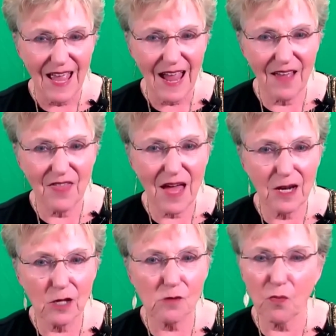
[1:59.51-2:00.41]
And that
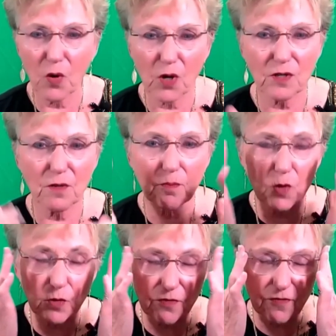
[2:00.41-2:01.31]
has worked
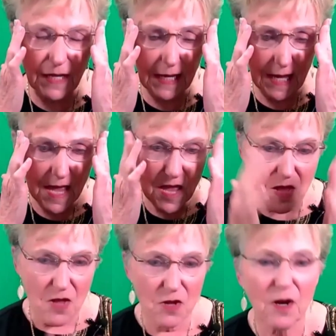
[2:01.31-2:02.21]
beautifully.
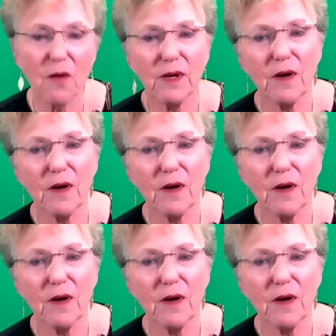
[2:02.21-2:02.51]
You know, and